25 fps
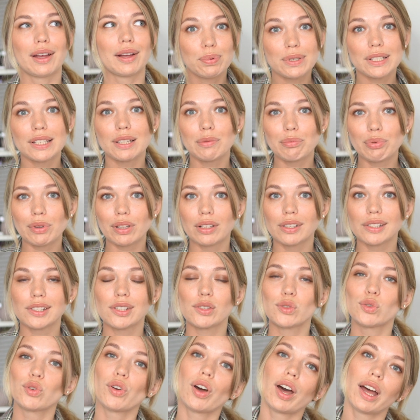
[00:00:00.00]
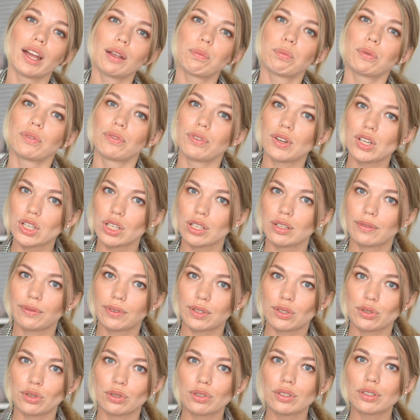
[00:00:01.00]
possibility to hire professional
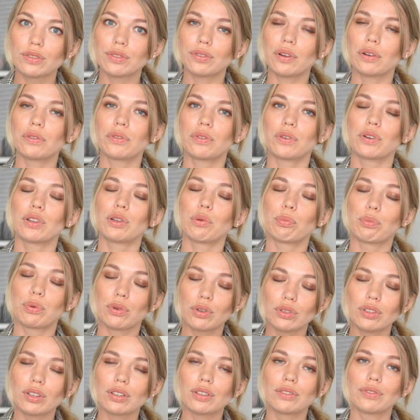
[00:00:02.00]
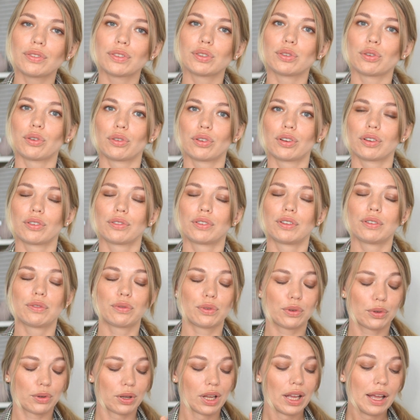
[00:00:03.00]
photographer for your product photography,
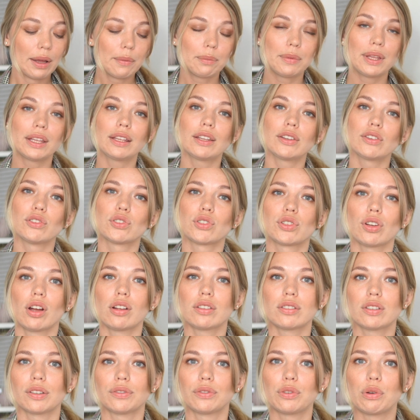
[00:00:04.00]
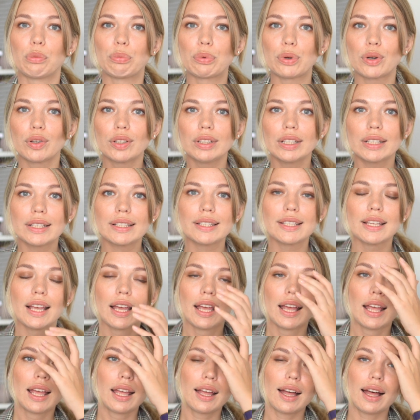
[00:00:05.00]
for making shots of your products,
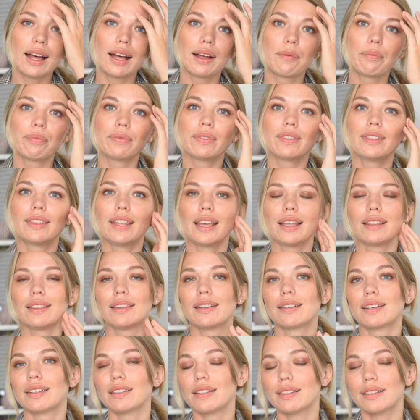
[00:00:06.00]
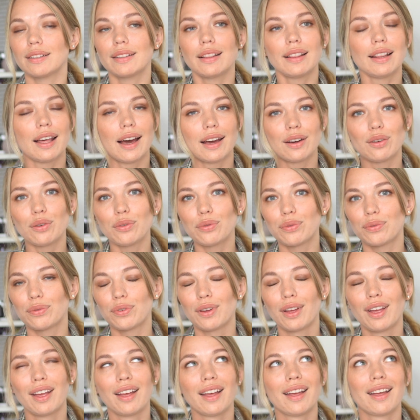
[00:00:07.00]
then there are a lot
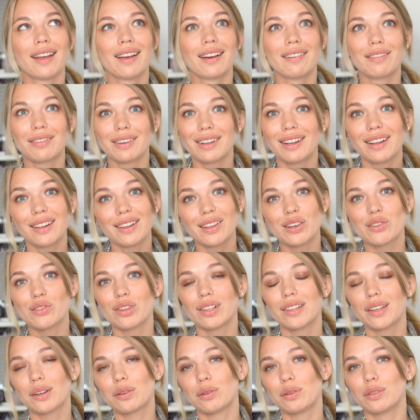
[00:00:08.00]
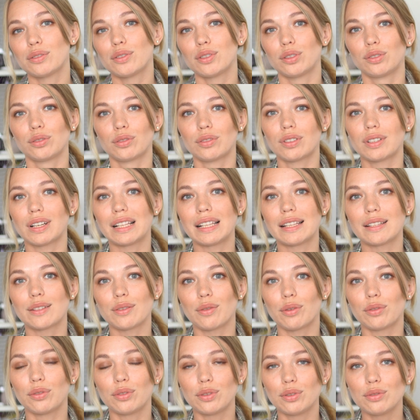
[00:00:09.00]
of really cool
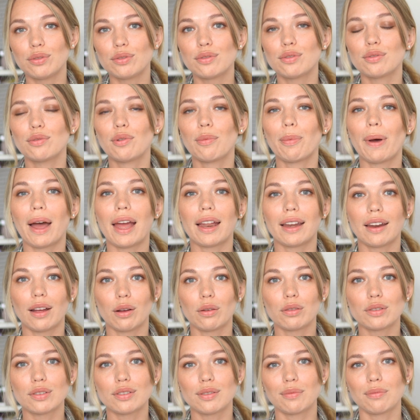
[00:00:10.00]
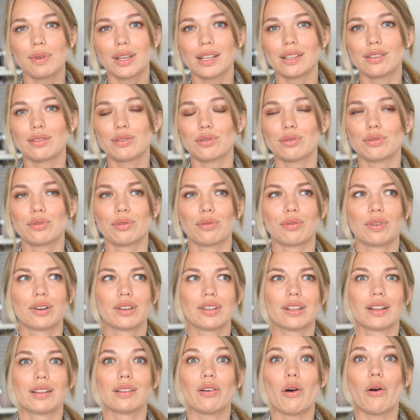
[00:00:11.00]
tutorials on YouTube, and I also made a
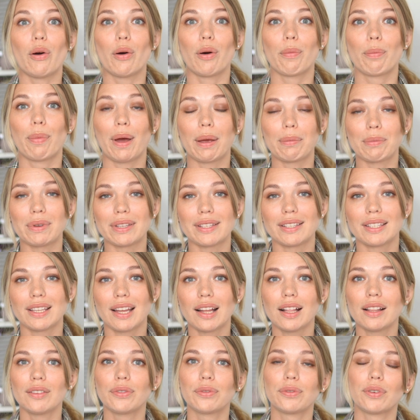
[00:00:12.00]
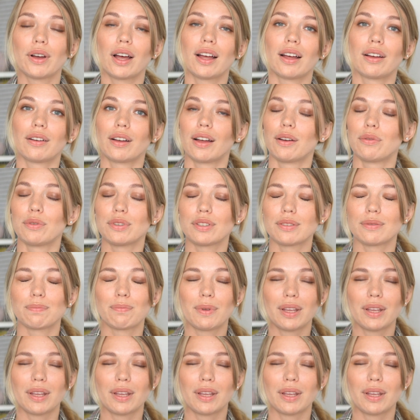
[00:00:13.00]
tutorial by myself. I was